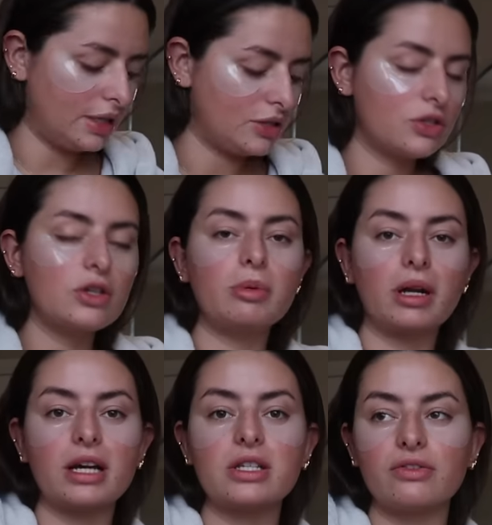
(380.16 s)
These are super
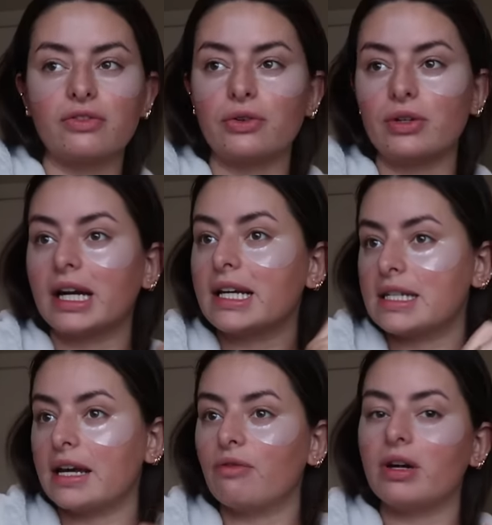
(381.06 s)
nice for, like I
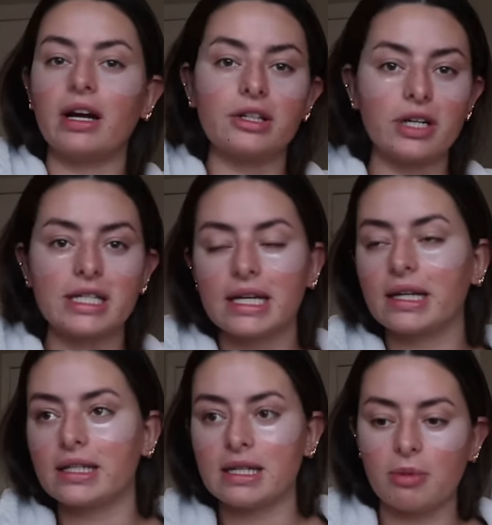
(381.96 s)
say,
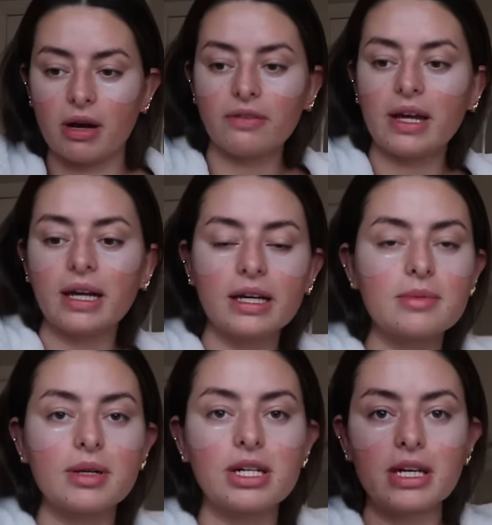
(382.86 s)
rehydrating, puffing,
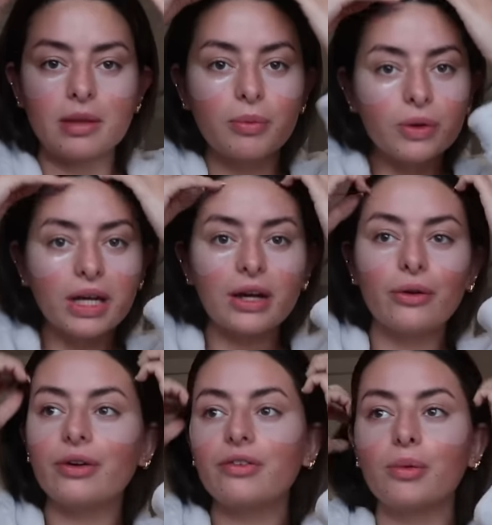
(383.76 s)
especially in the morning.
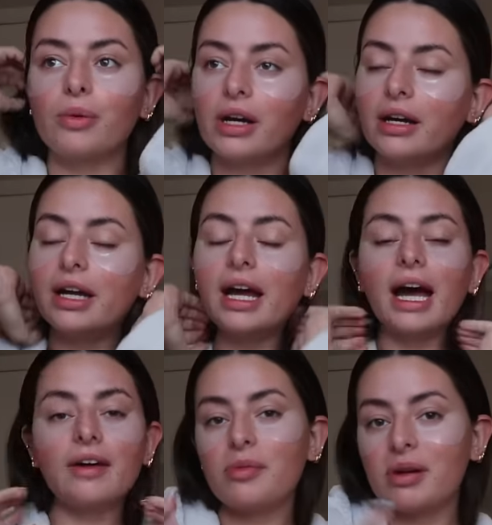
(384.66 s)
Or if you want to
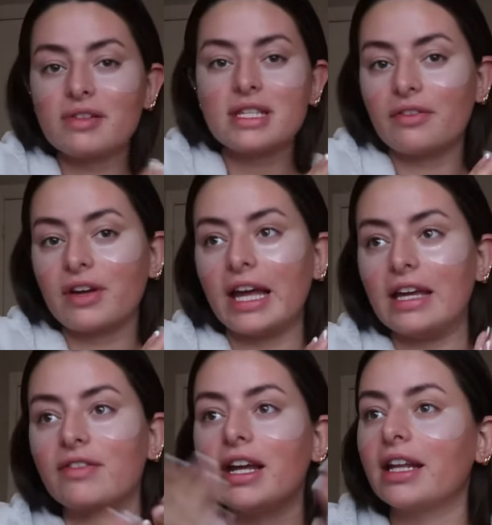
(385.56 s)
have a bit of a self-care
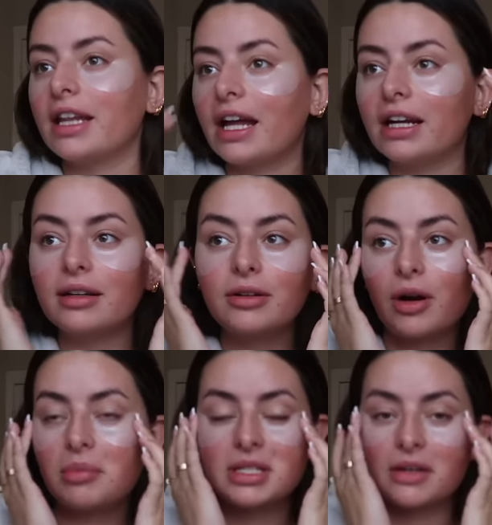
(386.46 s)
evening, then
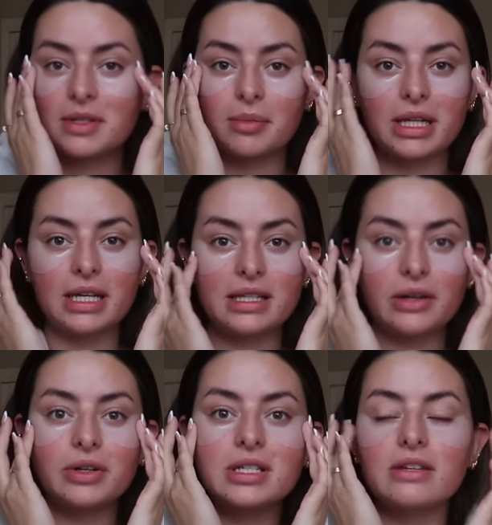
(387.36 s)
grab yourself some of these. They
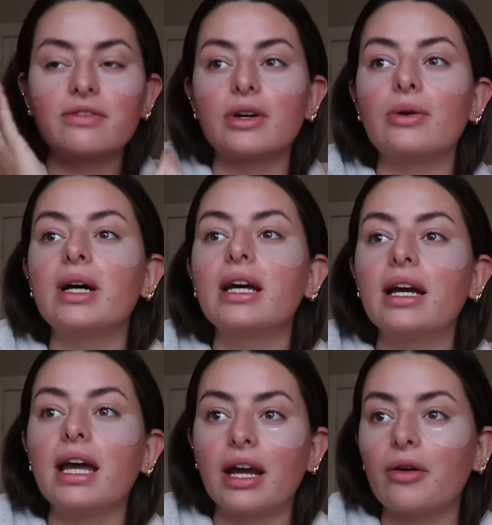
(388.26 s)
honestly feel
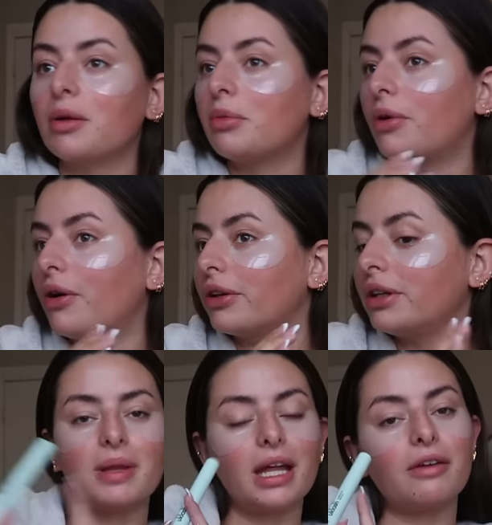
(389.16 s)
incredible on.
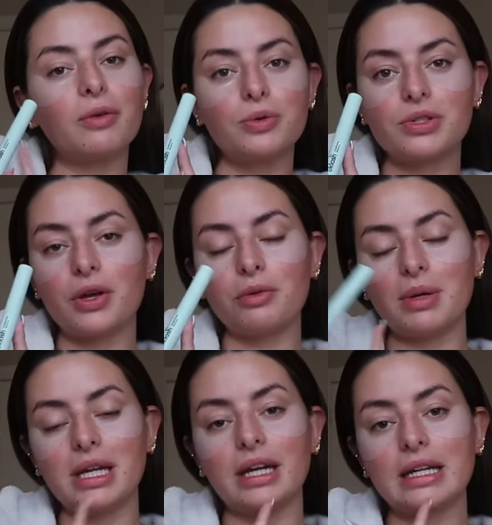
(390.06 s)
But then I've also
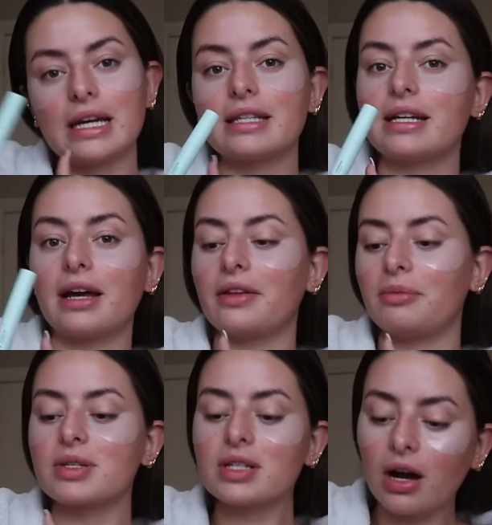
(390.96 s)
been testing out their
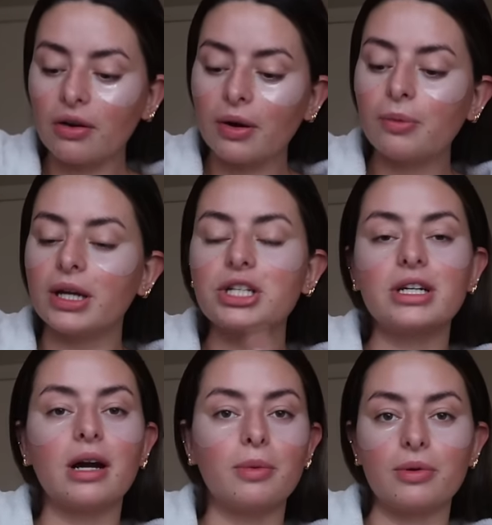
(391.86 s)
mascara,
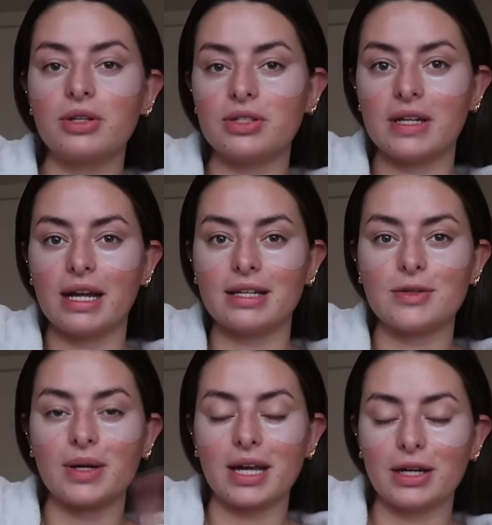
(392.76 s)
which I will use today.
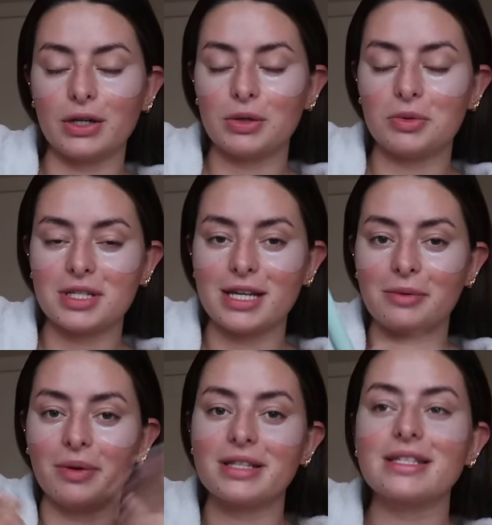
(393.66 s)
So again, you'll see
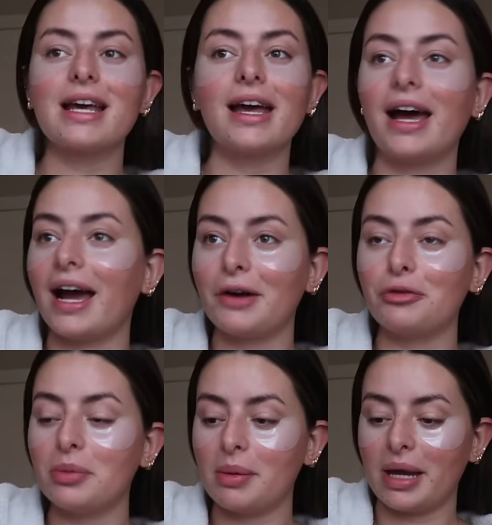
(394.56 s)
once I have
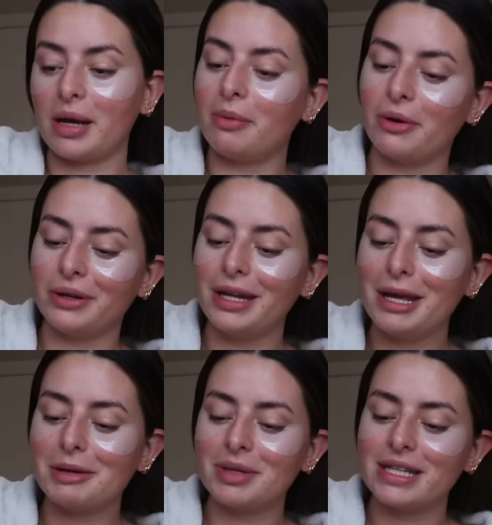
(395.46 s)
all my makeup on.
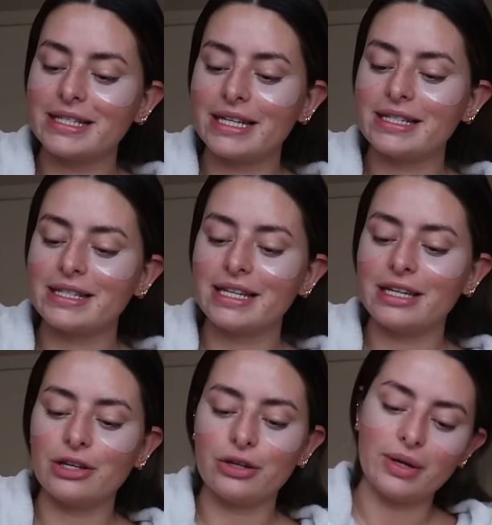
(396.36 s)
But this is
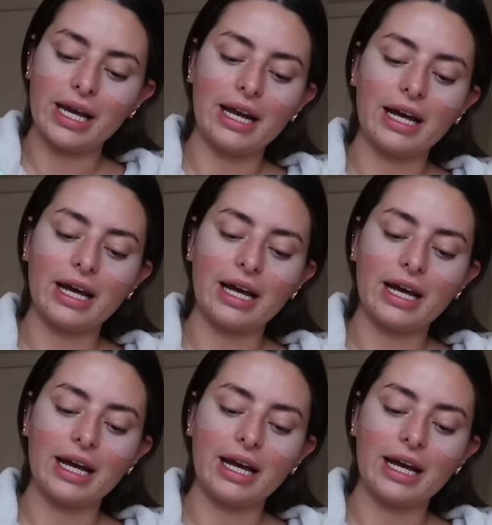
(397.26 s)
the UK